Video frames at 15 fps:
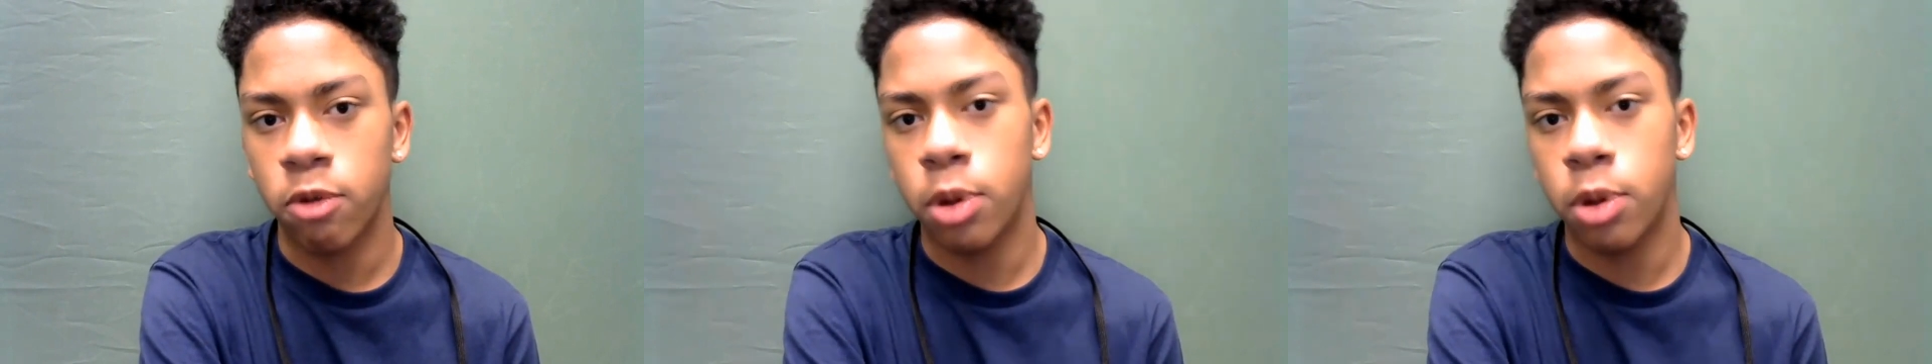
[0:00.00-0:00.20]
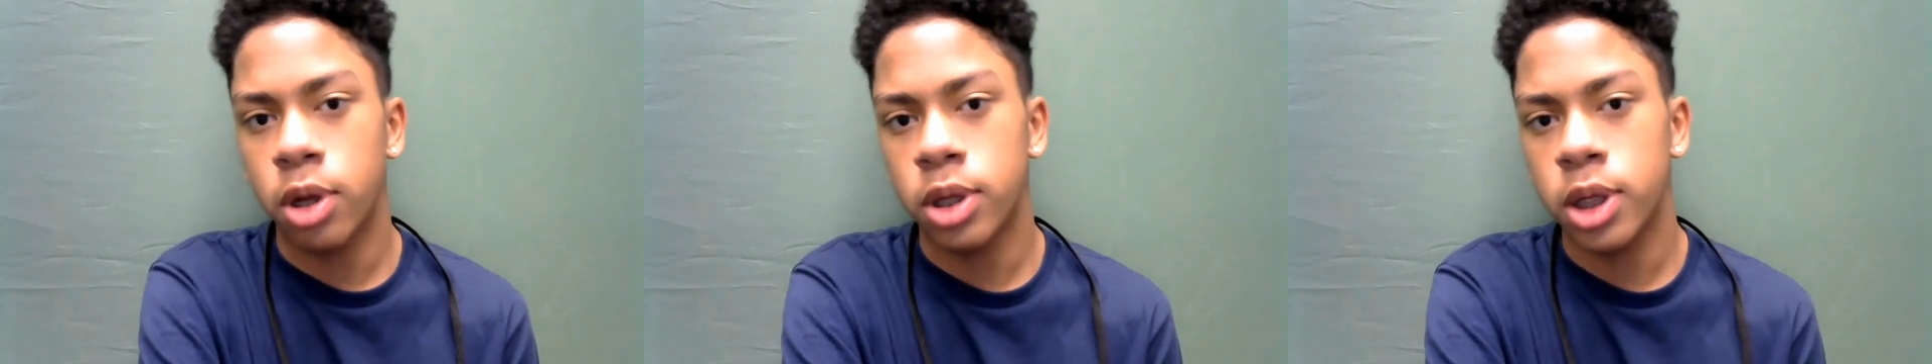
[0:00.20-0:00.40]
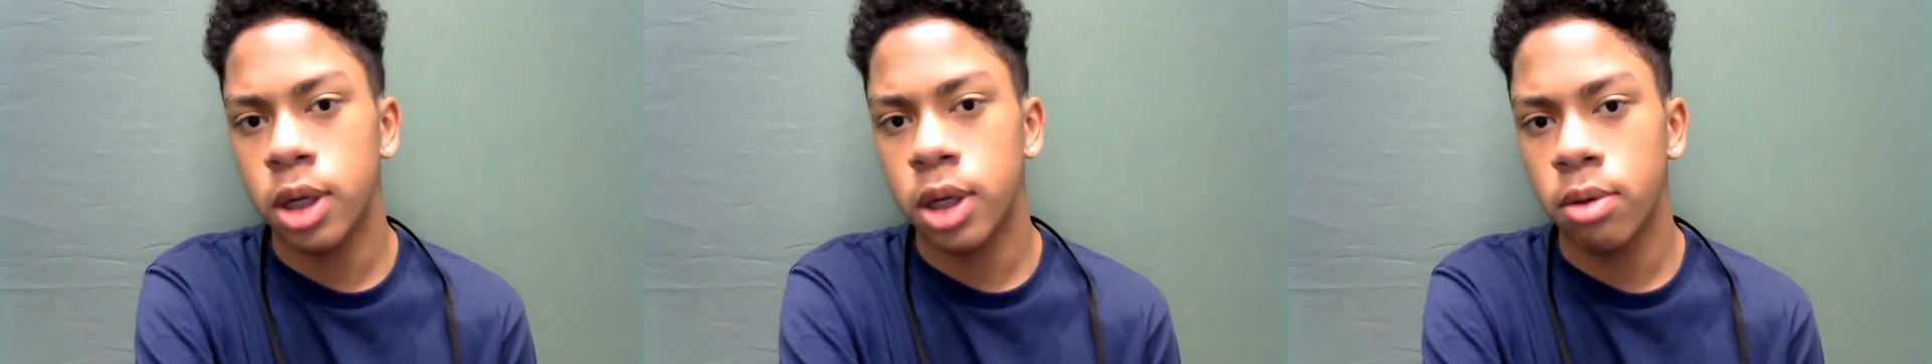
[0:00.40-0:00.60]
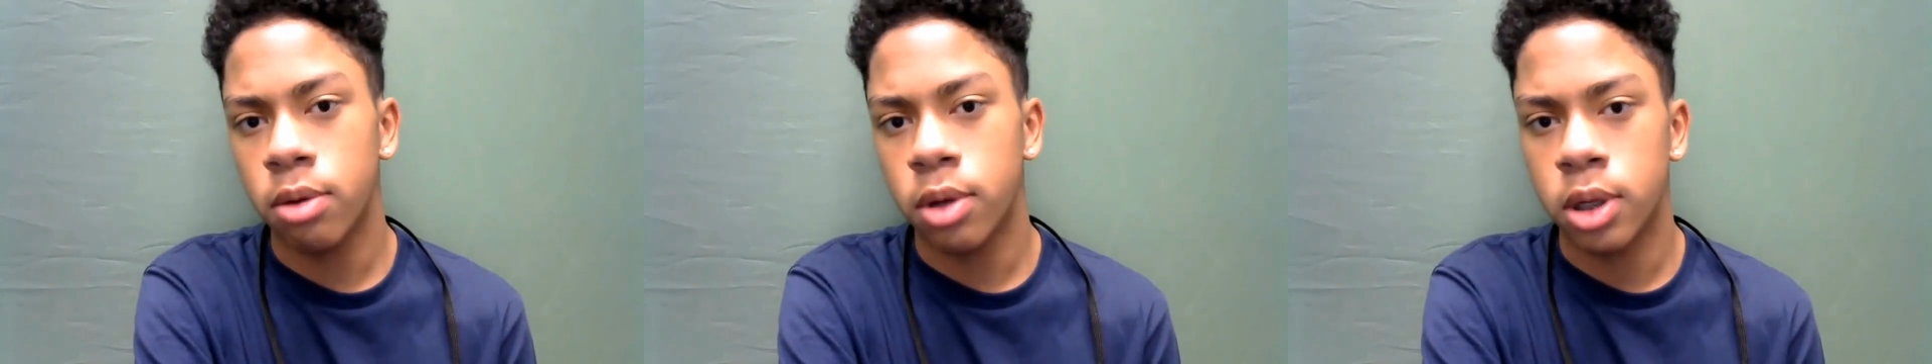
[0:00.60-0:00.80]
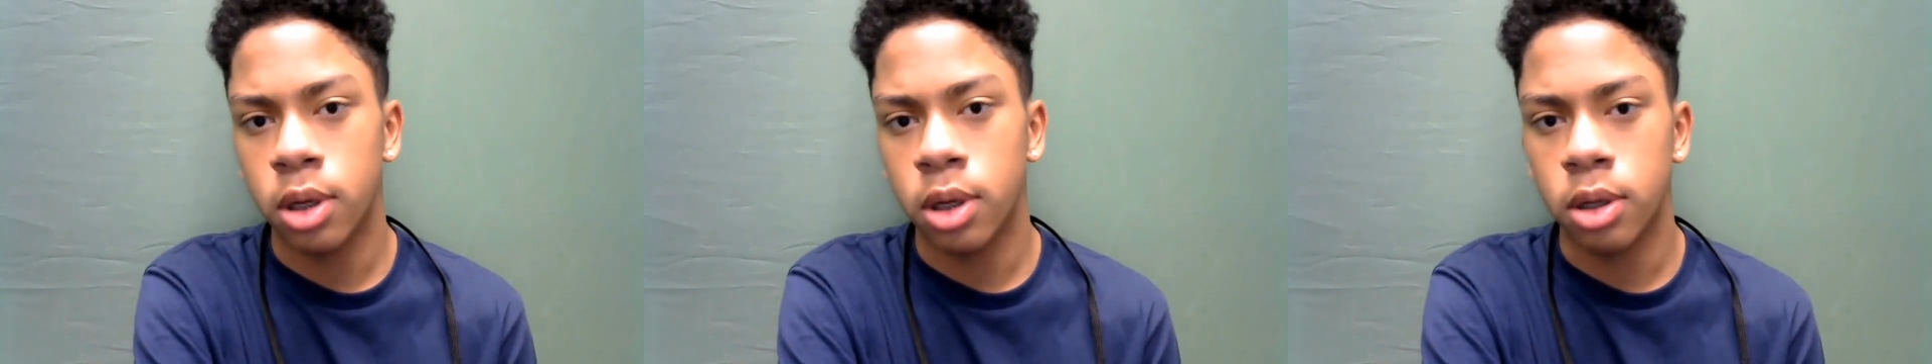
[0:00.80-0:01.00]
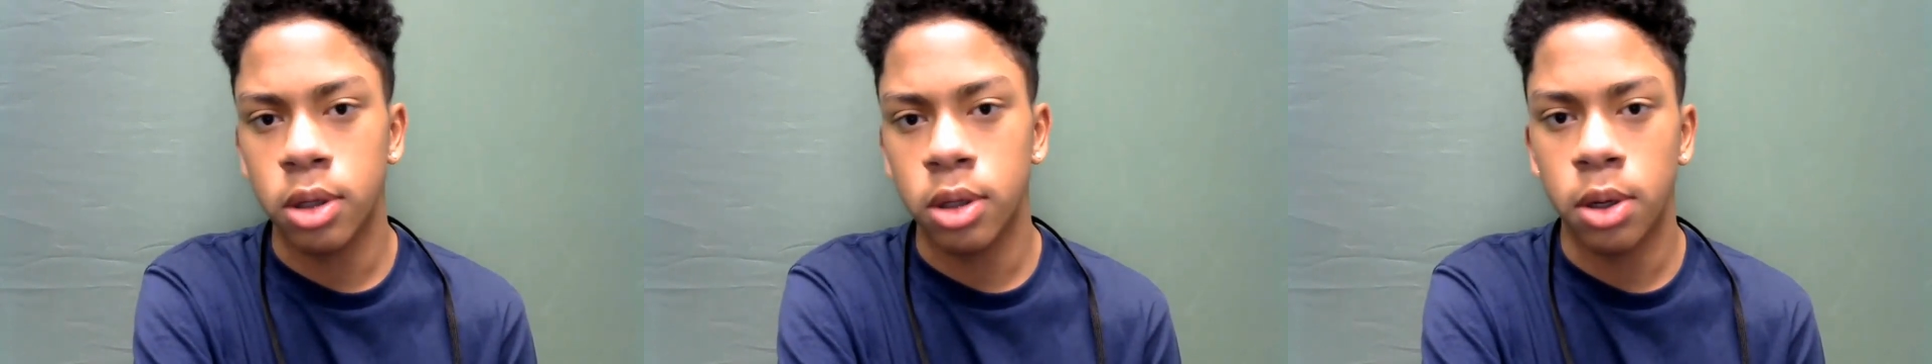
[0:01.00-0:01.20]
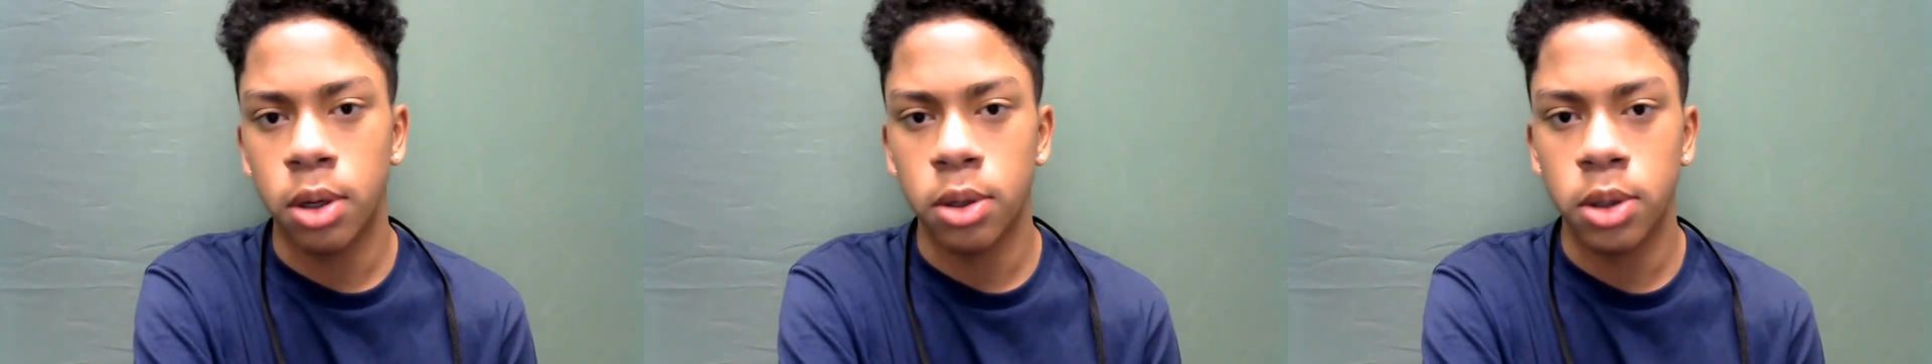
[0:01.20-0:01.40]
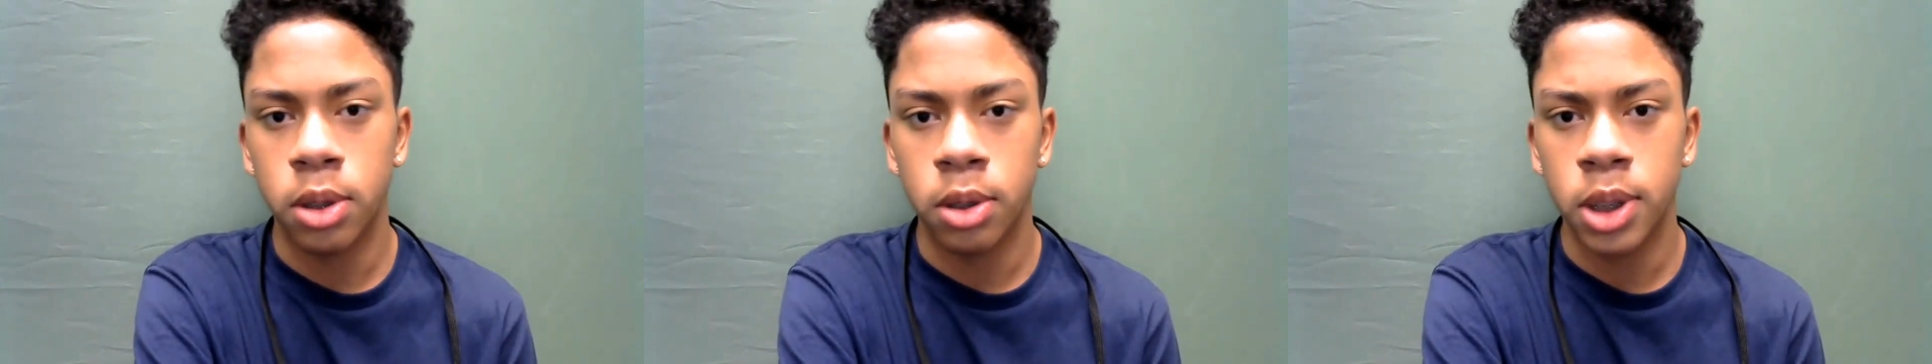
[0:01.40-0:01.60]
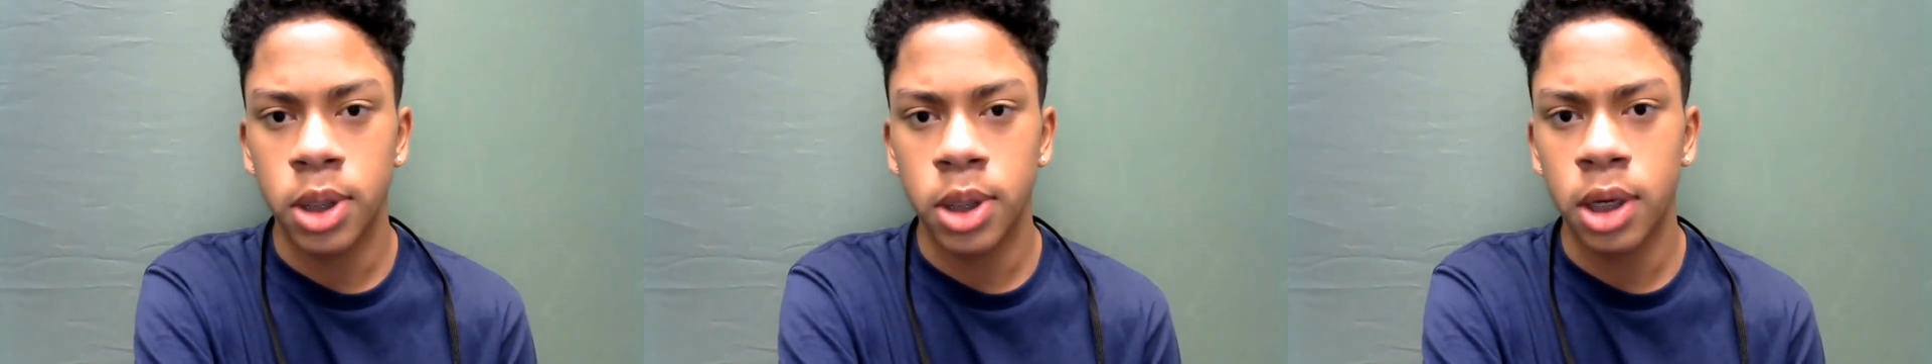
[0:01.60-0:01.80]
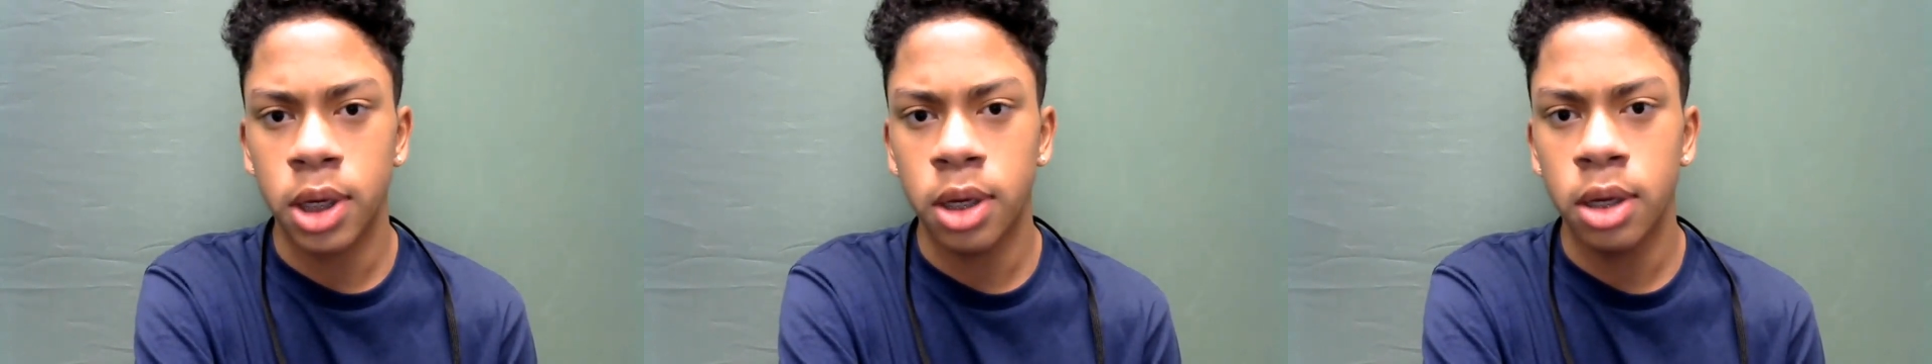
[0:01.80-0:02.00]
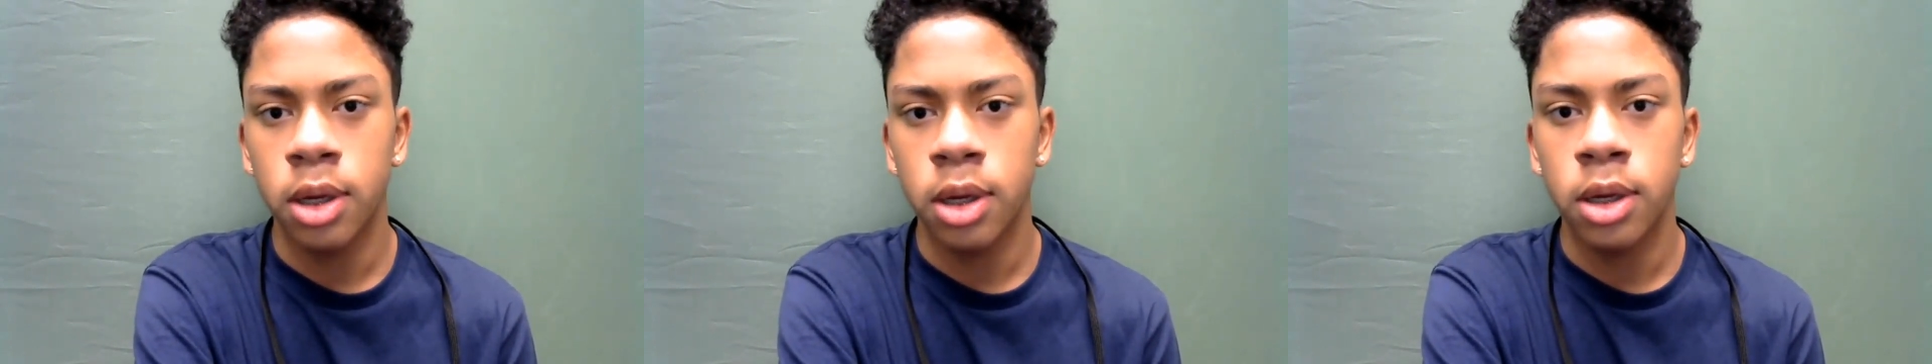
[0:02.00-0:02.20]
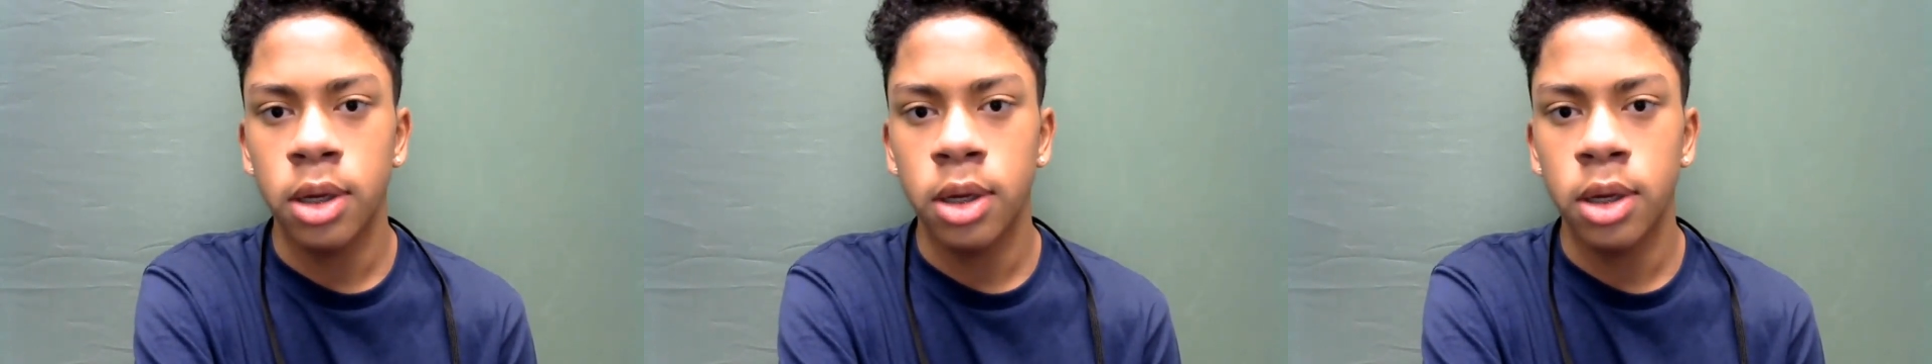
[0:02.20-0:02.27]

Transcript: football team is on Tuesday,